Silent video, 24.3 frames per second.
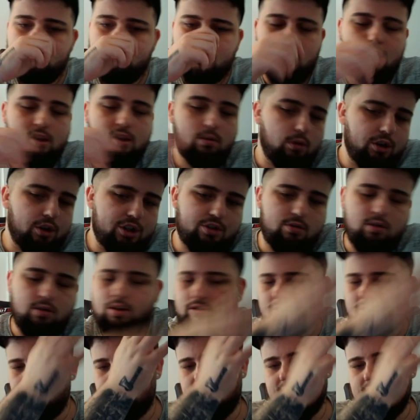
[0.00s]
Otherwise, you're
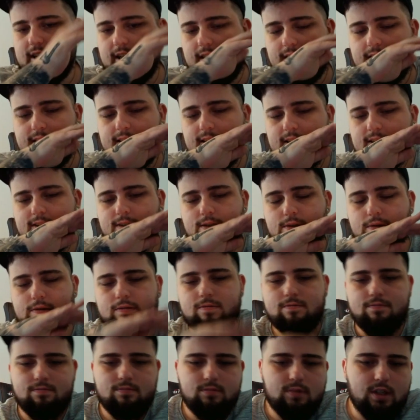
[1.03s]
undertaking, and that's not
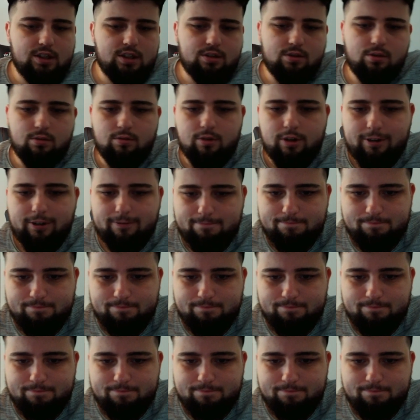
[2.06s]
right.